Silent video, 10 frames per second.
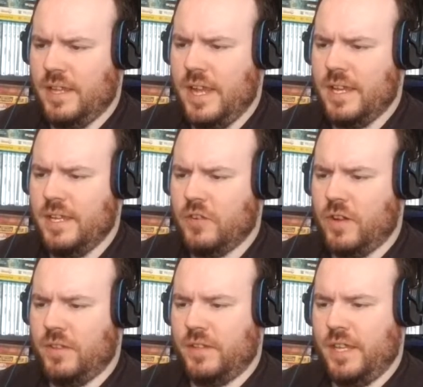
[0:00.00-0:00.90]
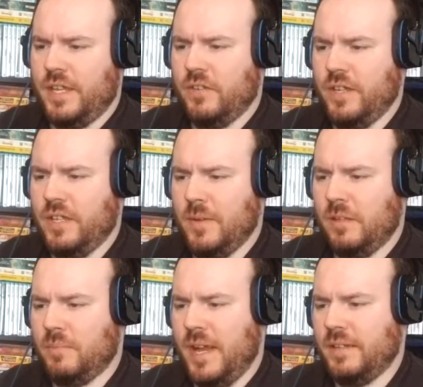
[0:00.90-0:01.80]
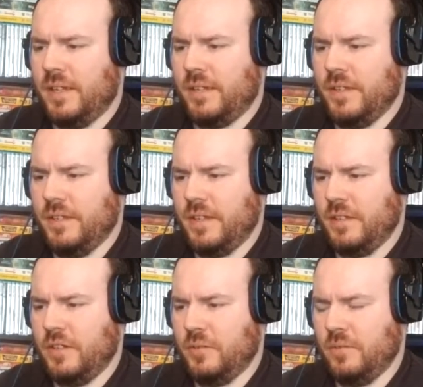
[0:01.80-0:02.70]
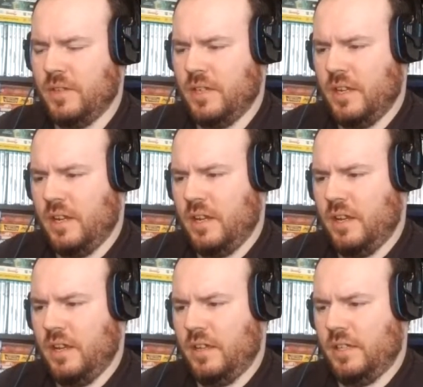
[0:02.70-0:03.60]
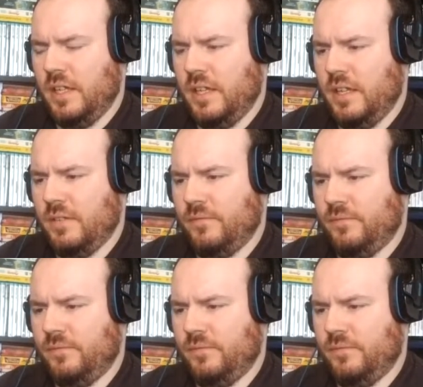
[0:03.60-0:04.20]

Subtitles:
Yeah, interesting. It's like, it's not your typical badniks. These are just the